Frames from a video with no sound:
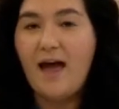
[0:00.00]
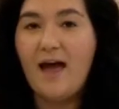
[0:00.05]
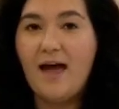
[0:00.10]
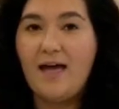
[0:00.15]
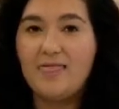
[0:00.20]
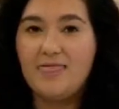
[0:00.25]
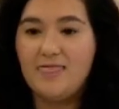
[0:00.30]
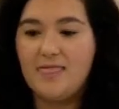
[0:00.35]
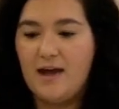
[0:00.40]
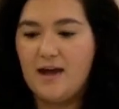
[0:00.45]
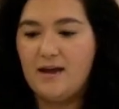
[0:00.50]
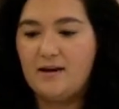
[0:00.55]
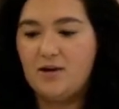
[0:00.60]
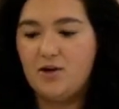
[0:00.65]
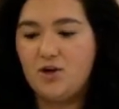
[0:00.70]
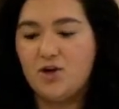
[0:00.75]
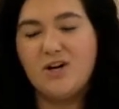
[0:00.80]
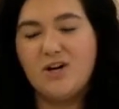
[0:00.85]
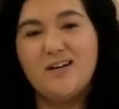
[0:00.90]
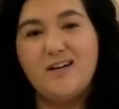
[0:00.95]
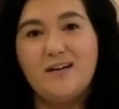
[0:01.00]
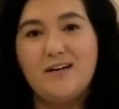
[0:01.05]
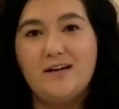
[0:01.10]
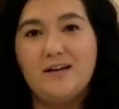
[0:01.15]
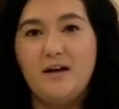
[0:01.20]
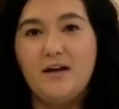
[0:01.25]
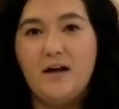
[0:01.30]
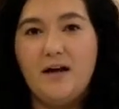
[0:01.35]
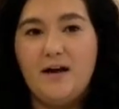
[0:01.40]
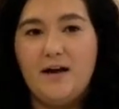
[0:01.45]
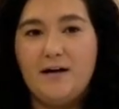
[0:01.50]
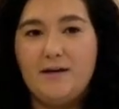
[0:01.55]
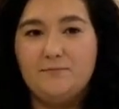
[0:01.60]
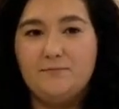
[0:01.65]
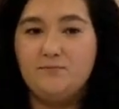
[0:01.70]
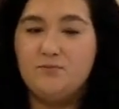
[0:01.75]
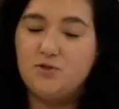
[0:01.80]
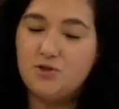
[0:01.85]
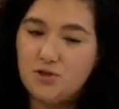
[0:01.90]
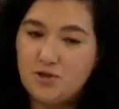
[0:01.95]
and then you're going
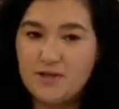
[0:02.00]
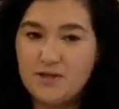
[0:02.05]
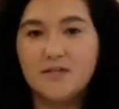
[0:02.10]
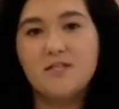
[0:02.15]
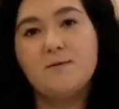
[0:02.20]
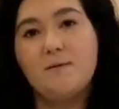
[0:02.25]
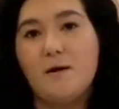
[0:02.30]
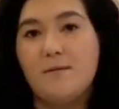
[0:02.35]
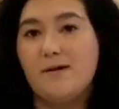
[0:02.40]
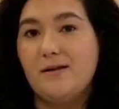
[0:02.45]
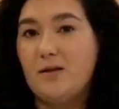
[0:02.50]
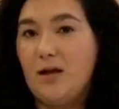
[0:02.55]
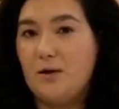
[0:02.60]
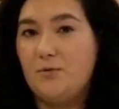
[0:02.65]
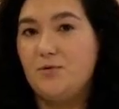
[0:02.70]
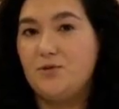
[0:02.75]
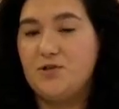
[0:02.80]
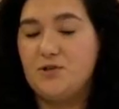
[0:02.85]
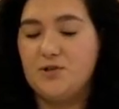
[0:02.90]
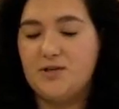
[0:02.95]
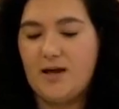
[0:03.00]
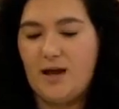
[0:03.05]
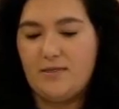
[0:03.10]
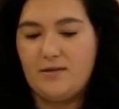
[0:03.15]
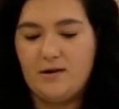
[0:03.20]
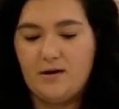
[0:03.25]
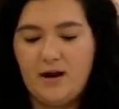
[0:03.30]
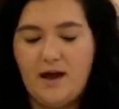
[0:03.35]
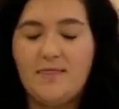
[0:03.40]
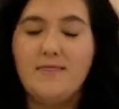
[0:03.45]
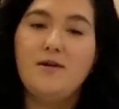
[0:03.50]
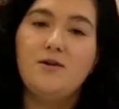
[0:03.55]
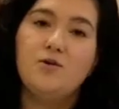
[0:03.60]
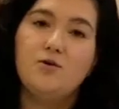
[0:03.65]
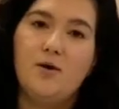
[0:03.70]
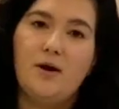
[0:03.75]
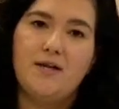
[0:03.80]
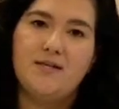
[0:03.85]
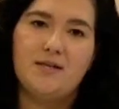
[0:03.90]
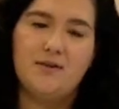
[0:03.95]
to do the experiment like we'll do together, and then
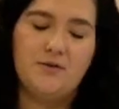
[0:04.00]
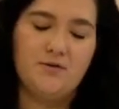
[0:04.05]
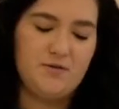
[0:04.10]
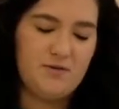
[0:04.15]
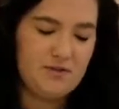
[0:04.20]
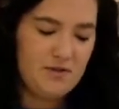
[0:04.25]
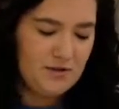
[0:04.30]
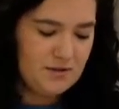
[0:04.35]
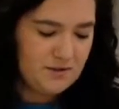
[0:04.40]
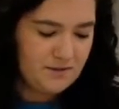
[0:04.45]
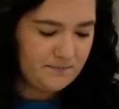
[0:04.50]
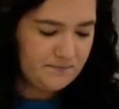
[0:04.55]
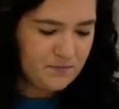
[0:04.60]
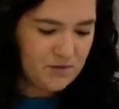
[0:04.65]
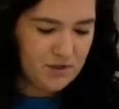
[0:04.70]
you write down the results.